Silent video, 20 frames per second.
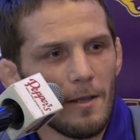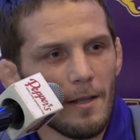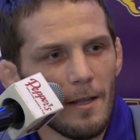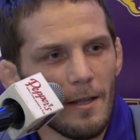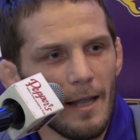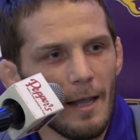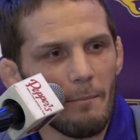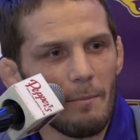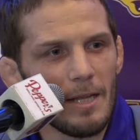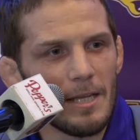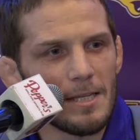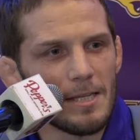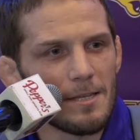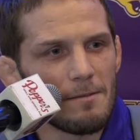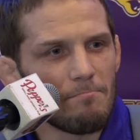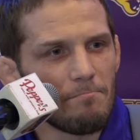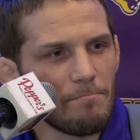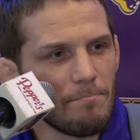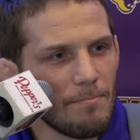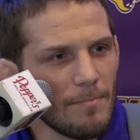and that
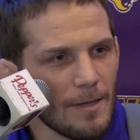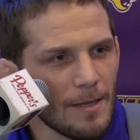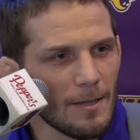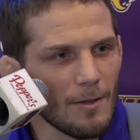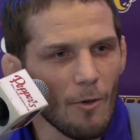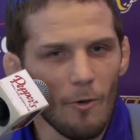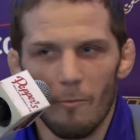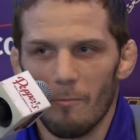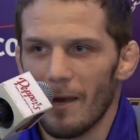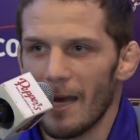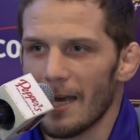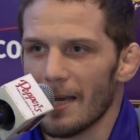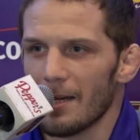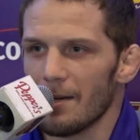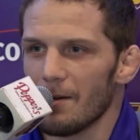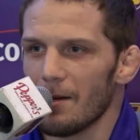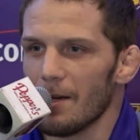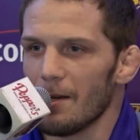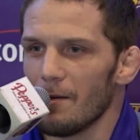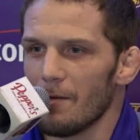means going back
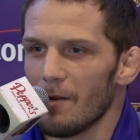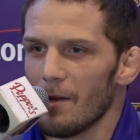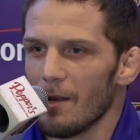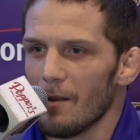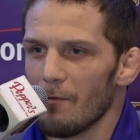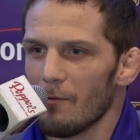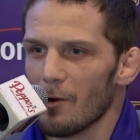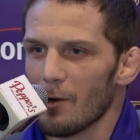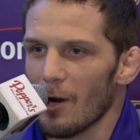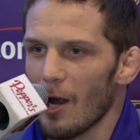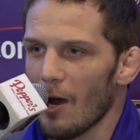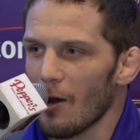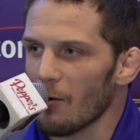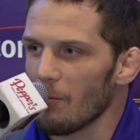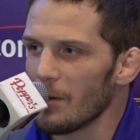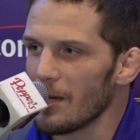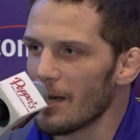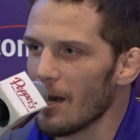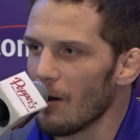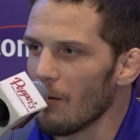and, and, figuring out how to
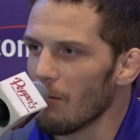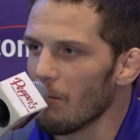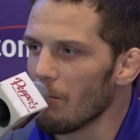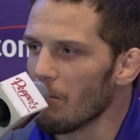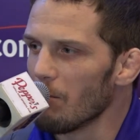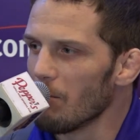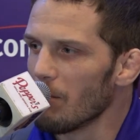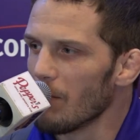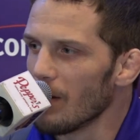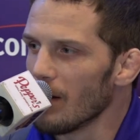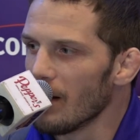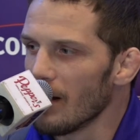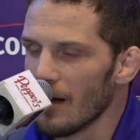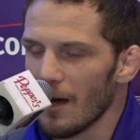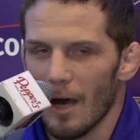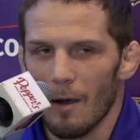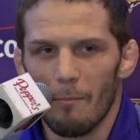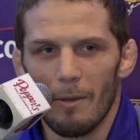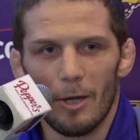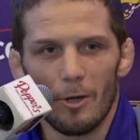become
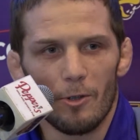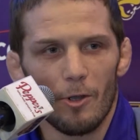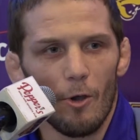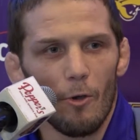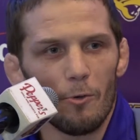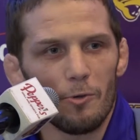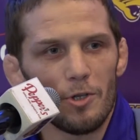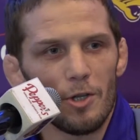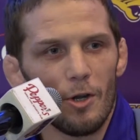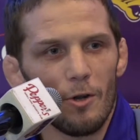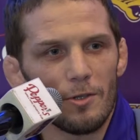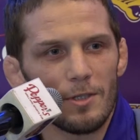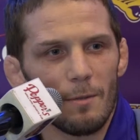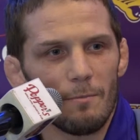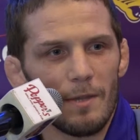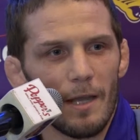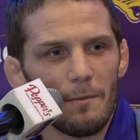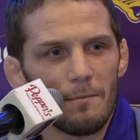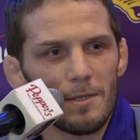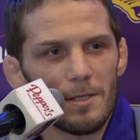a better coach. You know,
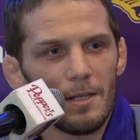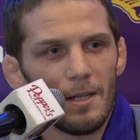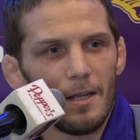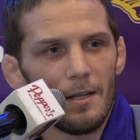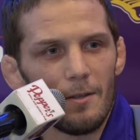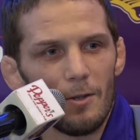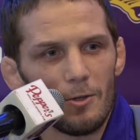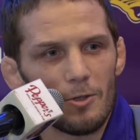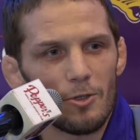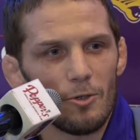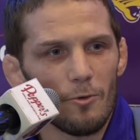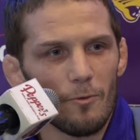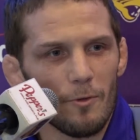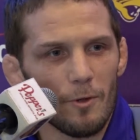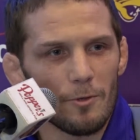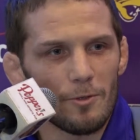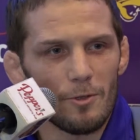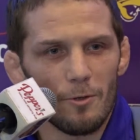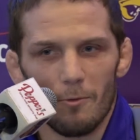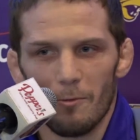sometimes there's certain
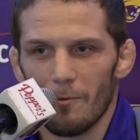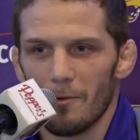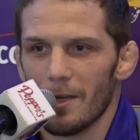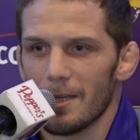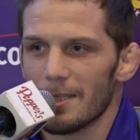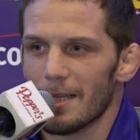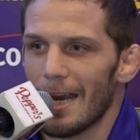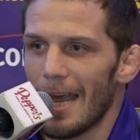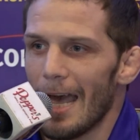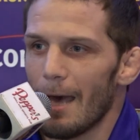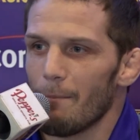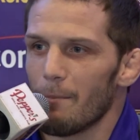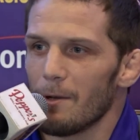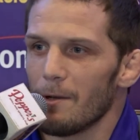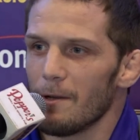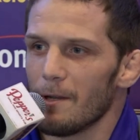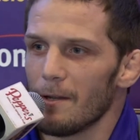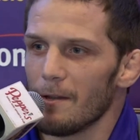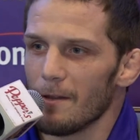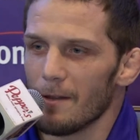there's certain things that
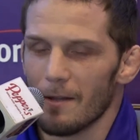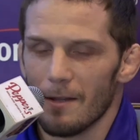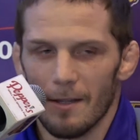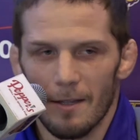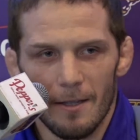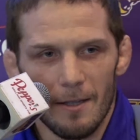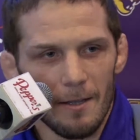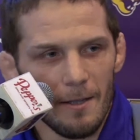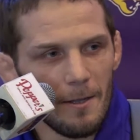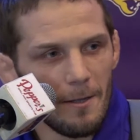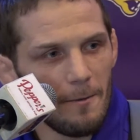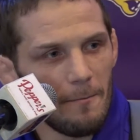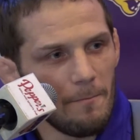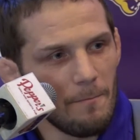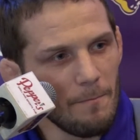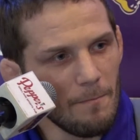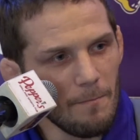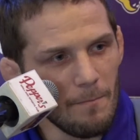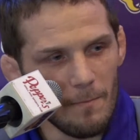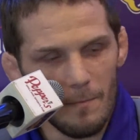happen, and
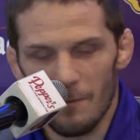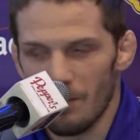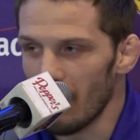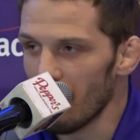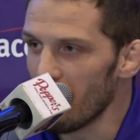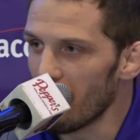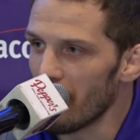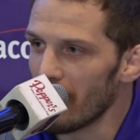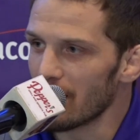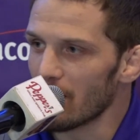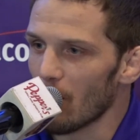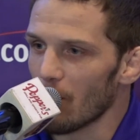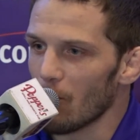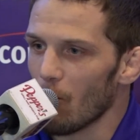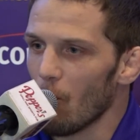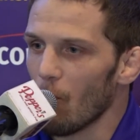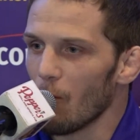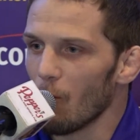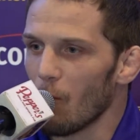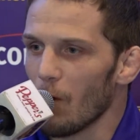maybe things aren't
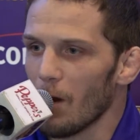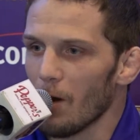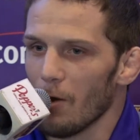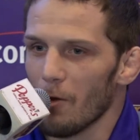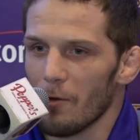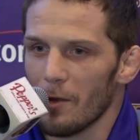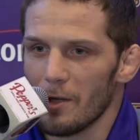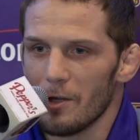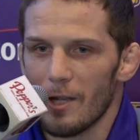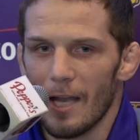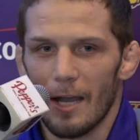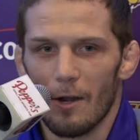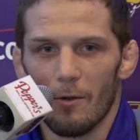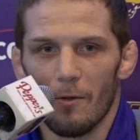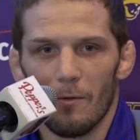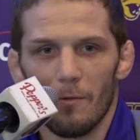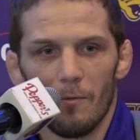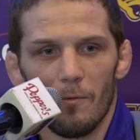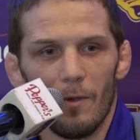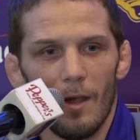going well. Then you got to
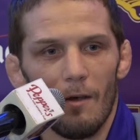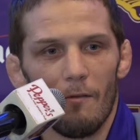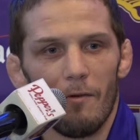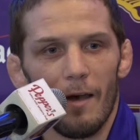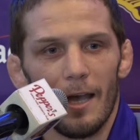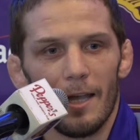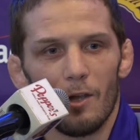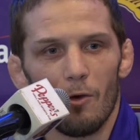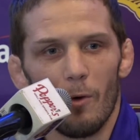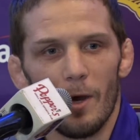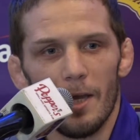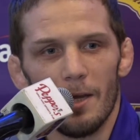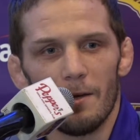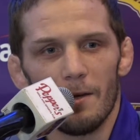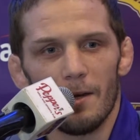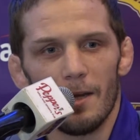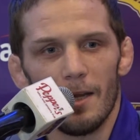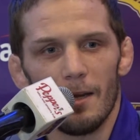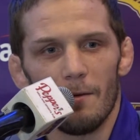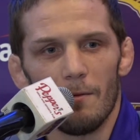evaluate
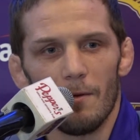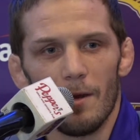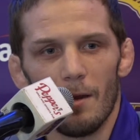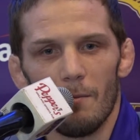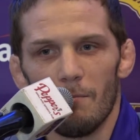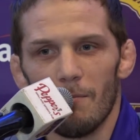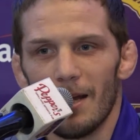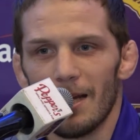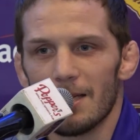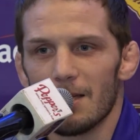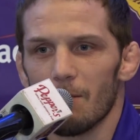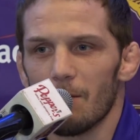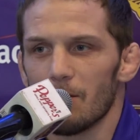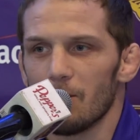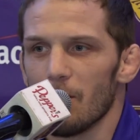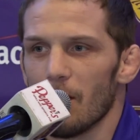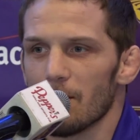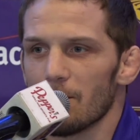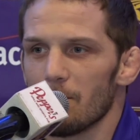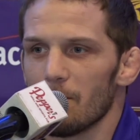and, and, and make some
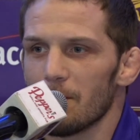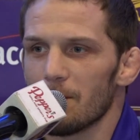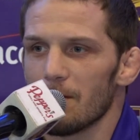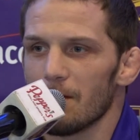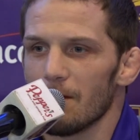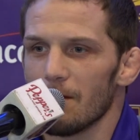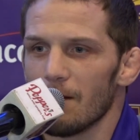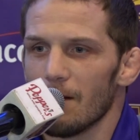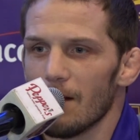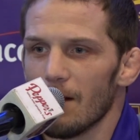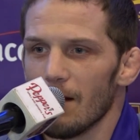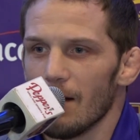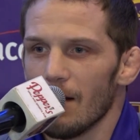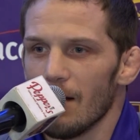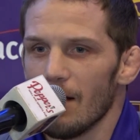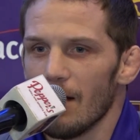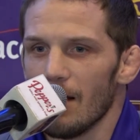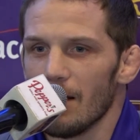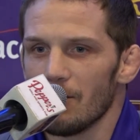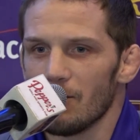adjustments and
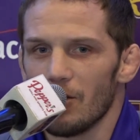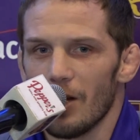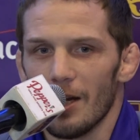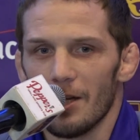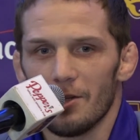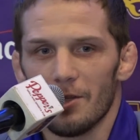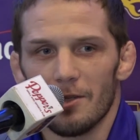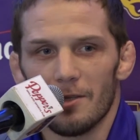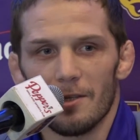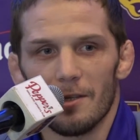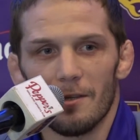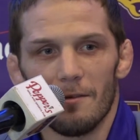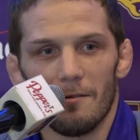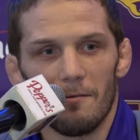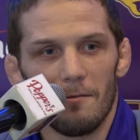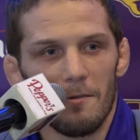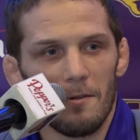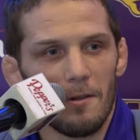and changes and